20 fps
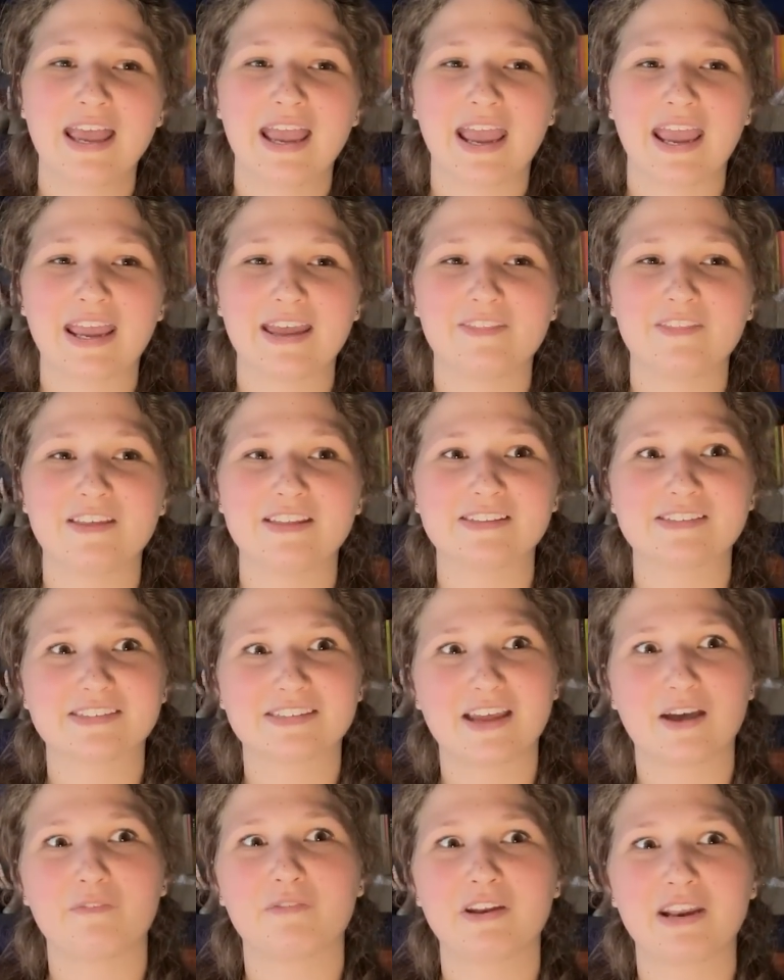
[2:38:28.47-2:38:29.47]
And then
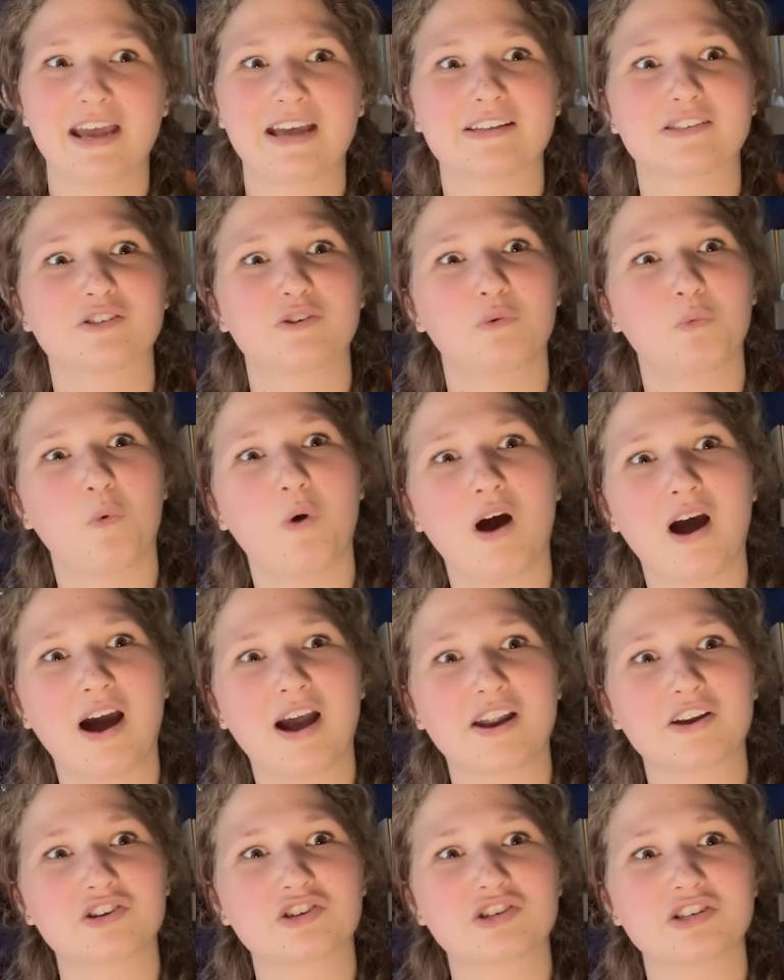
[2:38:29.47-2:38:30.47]
Stefan has to
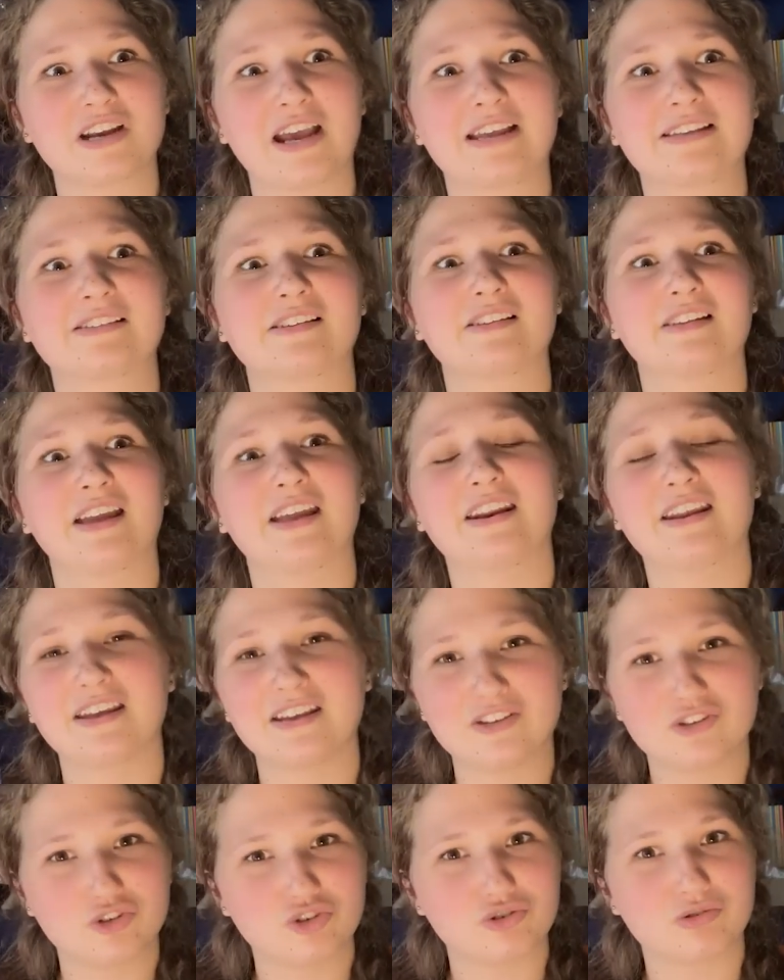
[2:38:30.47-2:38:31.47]
watch as Elena
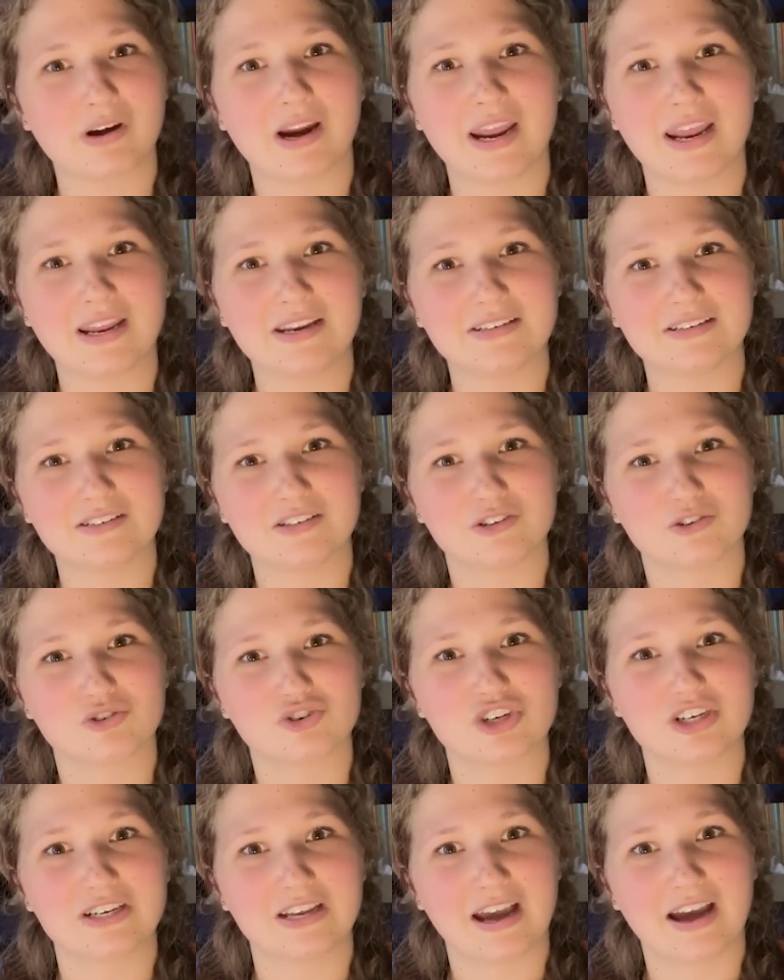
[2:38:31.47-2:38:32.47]
is drained until
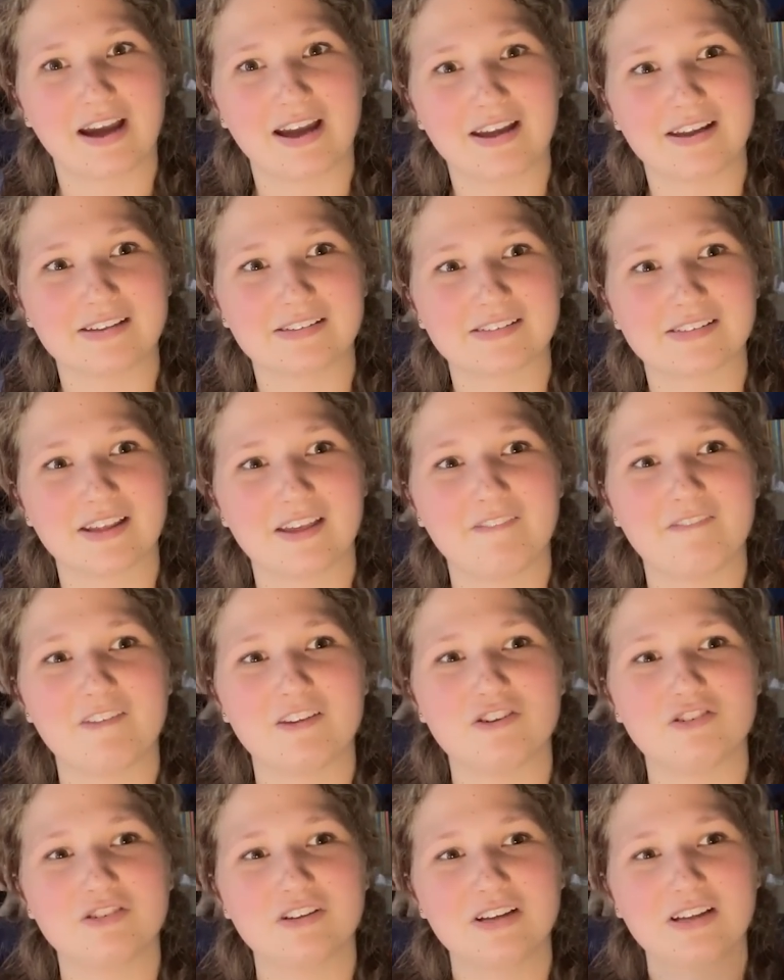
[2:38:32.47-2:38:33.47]
she dies. And
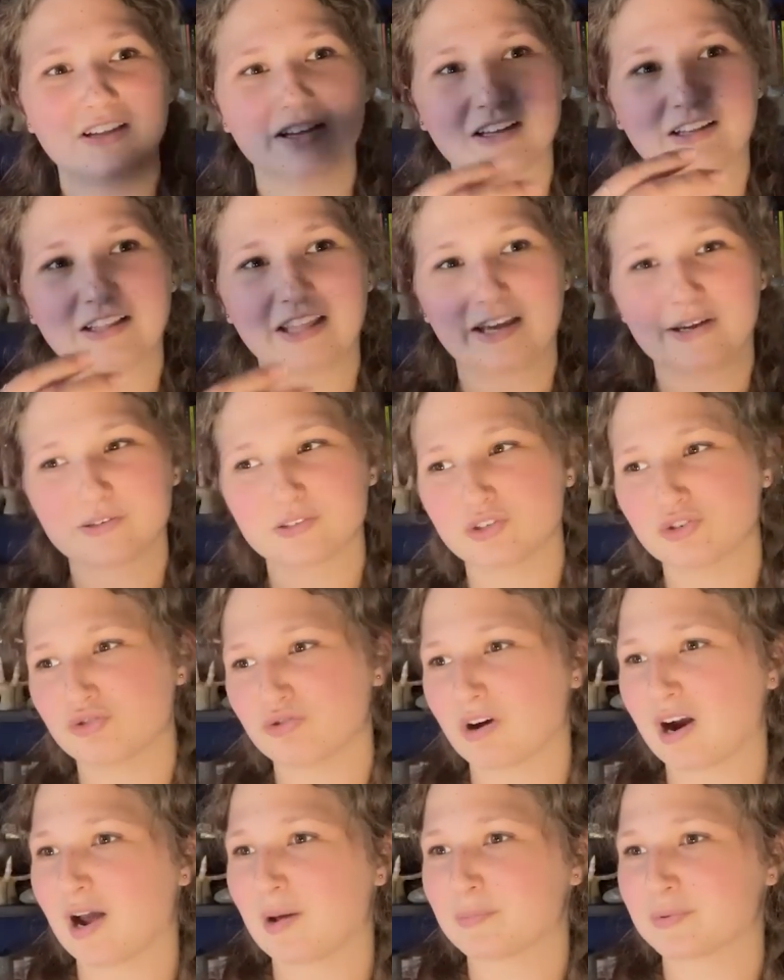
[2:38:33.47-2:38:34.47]
then Klaus
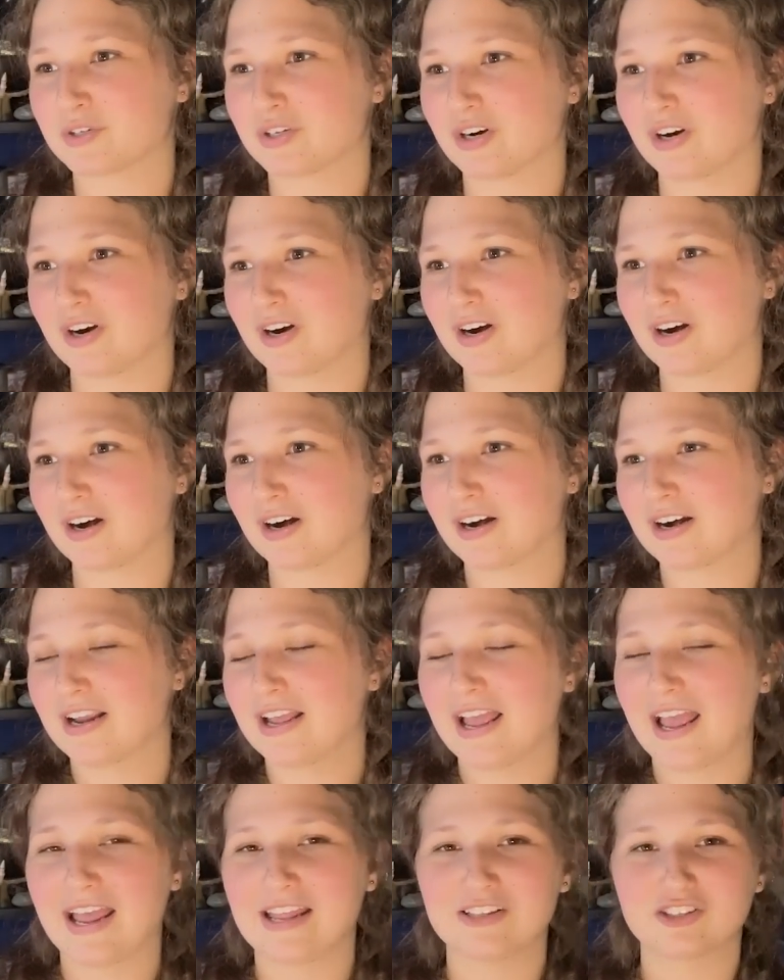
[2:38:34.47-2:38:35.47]
drops her
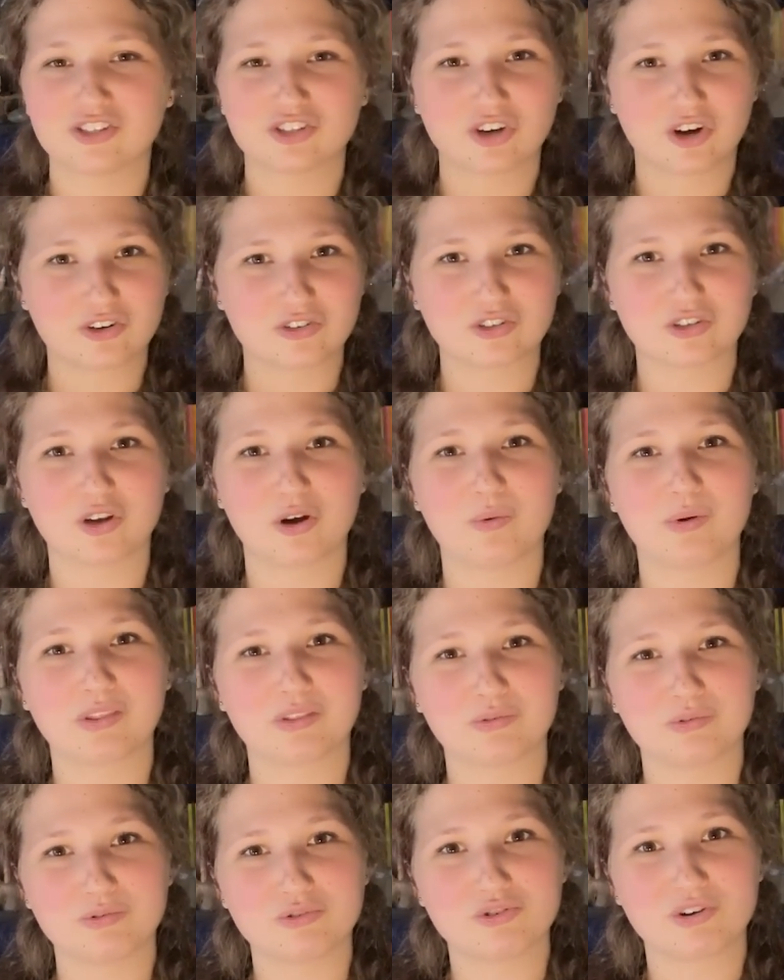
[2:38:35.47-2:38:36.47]
and starts going
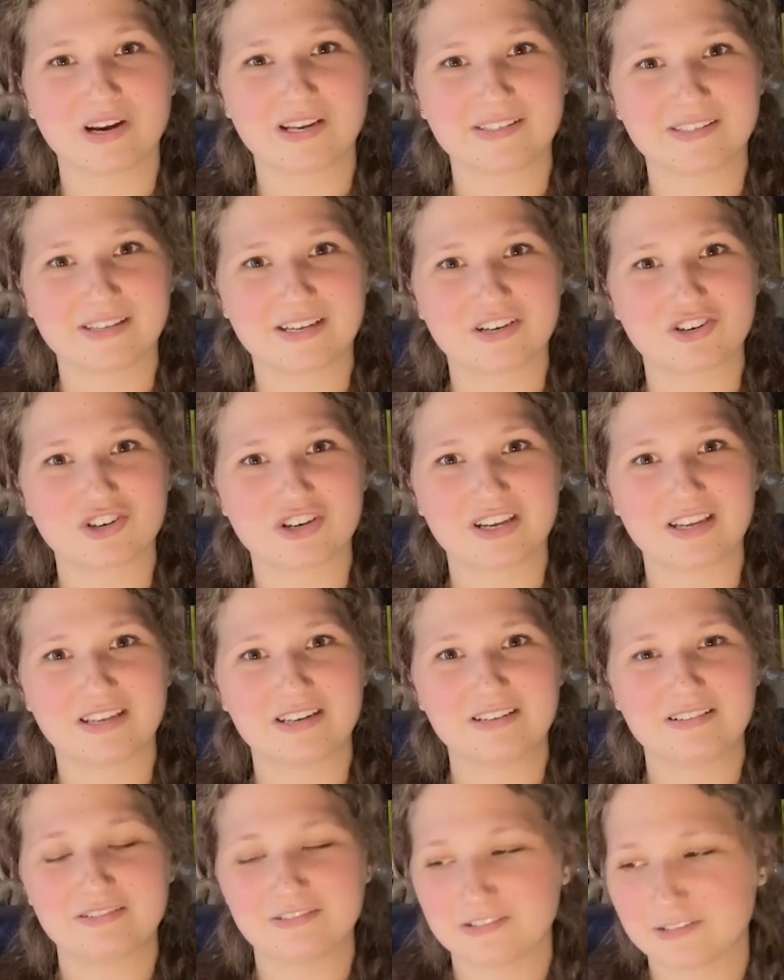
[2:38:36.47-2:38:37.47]
through transition.